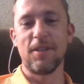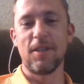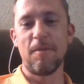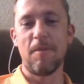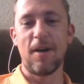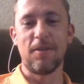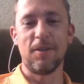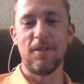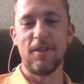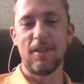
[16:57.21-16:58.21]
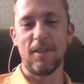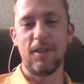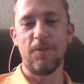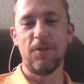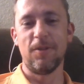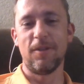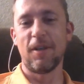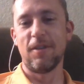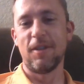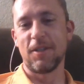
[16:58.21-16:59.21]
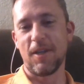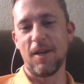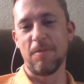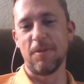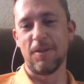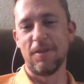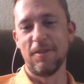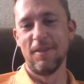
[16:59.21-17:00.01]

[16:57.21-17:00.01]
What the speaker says: I'm about to give you another example